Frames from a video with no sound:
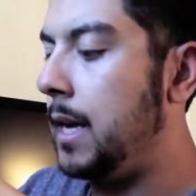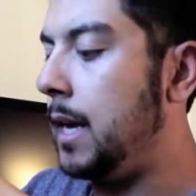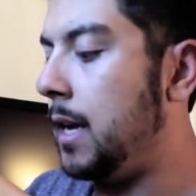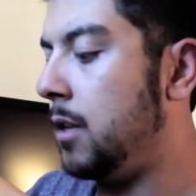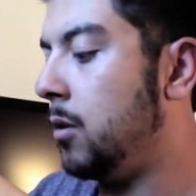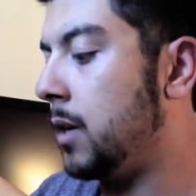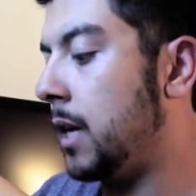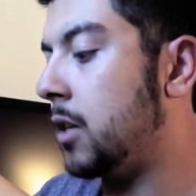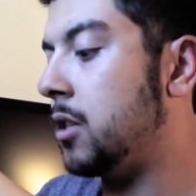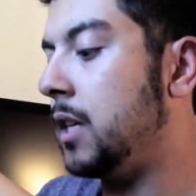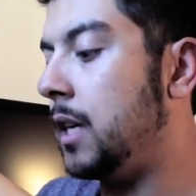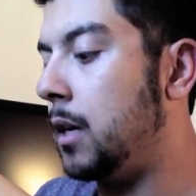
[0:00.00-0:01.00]
and you can
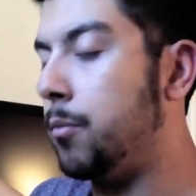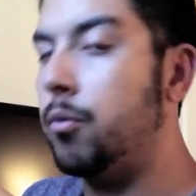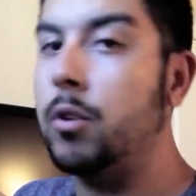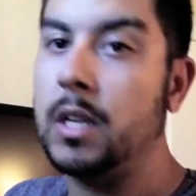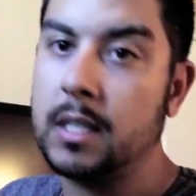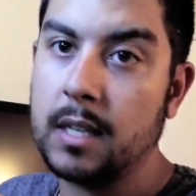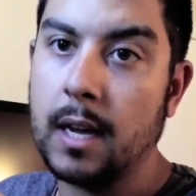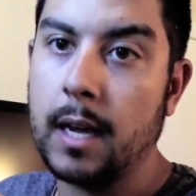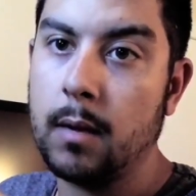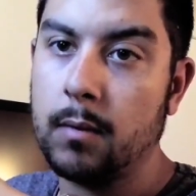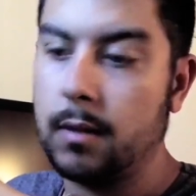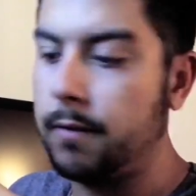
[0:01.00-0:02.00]
actually get it pretty
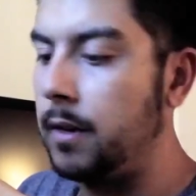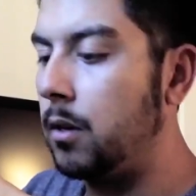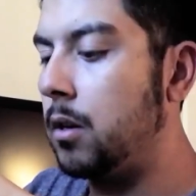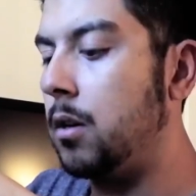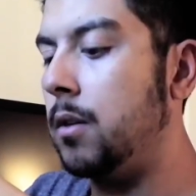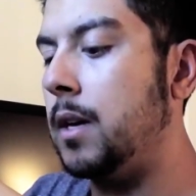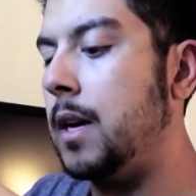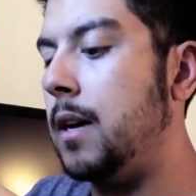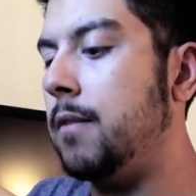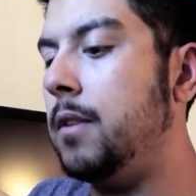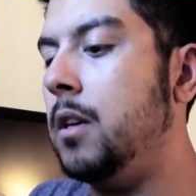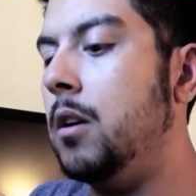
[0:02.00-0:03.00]
tight with the Velcro that I
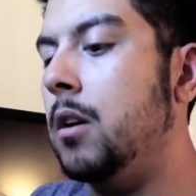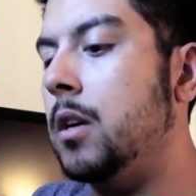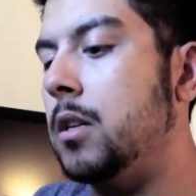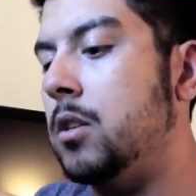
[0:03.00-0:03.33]
have here.